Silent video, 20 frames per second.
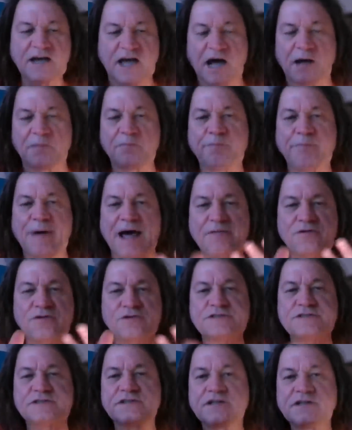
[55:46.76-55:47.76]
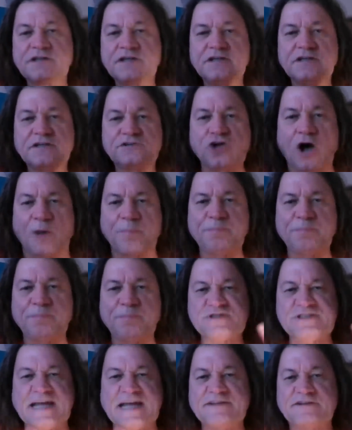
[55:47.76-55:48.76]
Campanus,
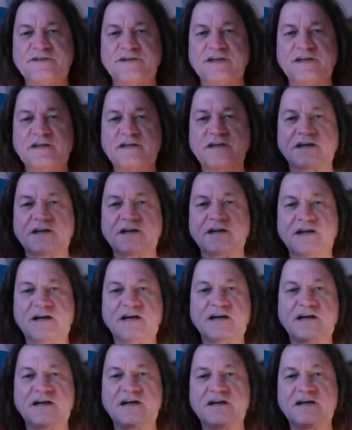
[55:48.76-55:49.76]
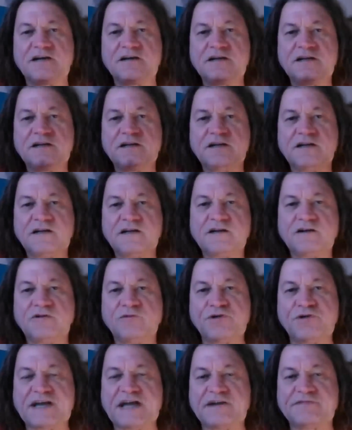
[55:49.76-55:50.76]
topocentric.
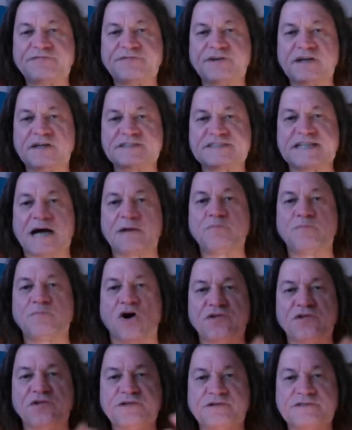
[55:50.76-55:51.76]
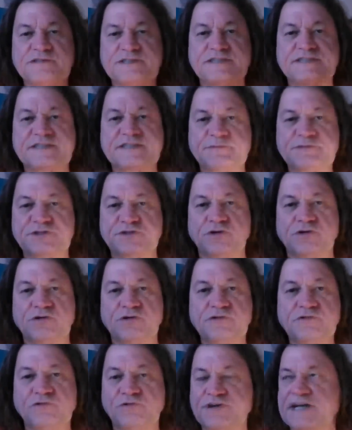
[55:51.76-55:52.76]
We have some modern systems
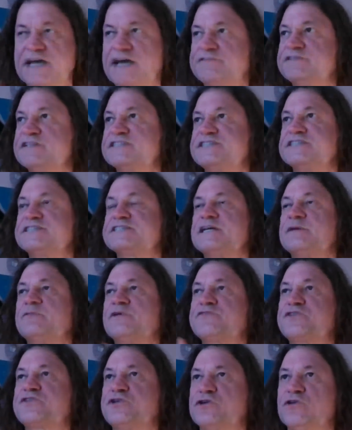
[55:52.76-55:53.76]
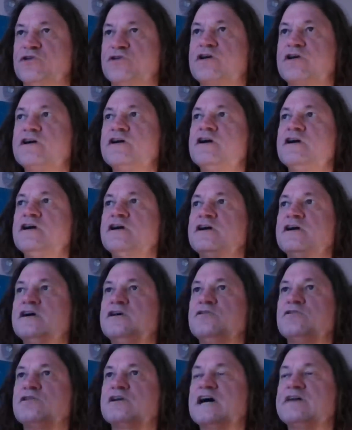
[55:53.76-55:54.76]
too. We have the system of Cure.
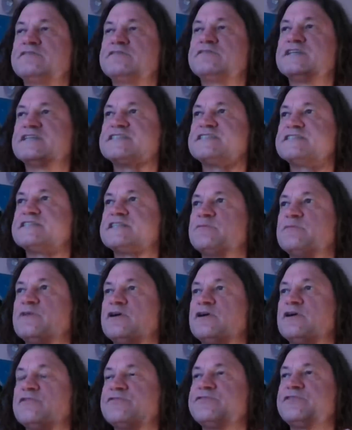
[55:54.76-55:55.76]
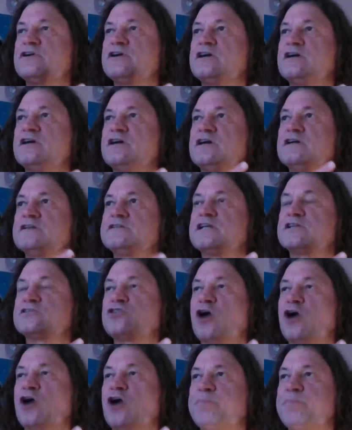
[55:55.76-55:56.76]
You have the system of the
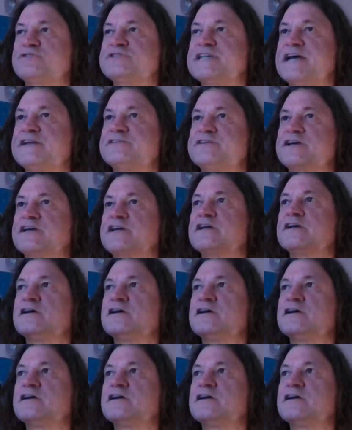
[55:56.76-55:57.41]
topocentric.